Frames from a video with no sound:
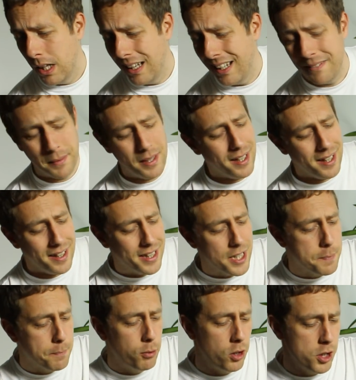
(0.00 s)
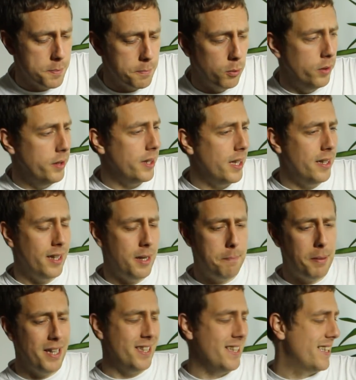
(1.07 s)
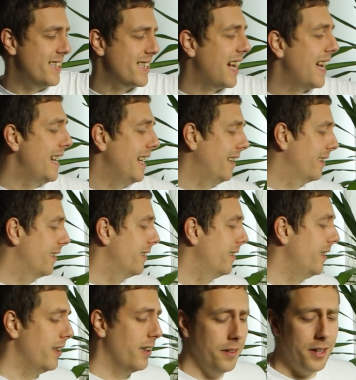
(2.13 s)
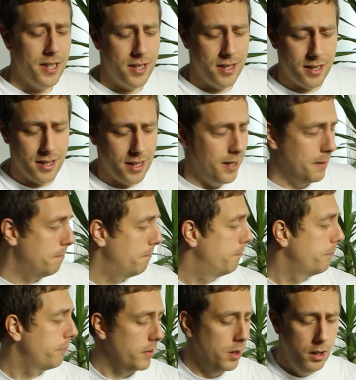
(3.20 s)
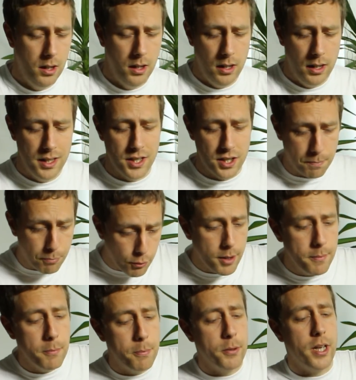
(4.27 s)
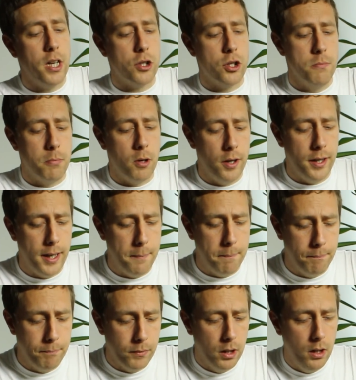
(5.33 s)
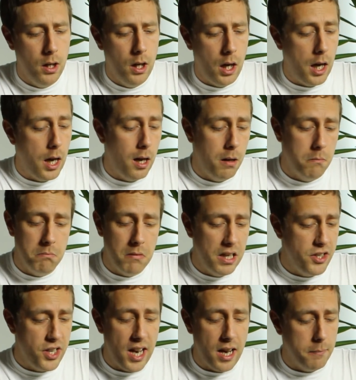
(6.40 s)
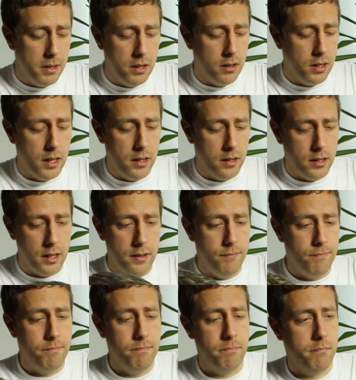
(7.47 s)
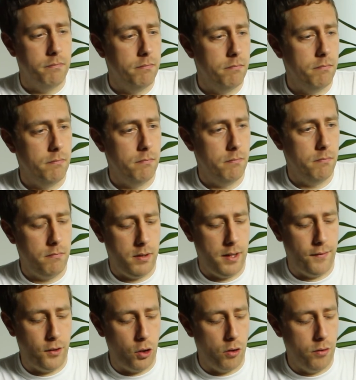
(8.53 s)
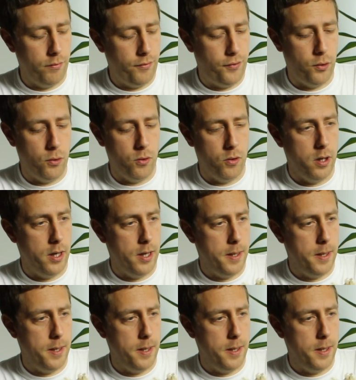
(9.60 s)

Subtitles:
I mean, at this price point, they're basically saying that, you know, this is a premium production by them, and yeah, I mean they've gone for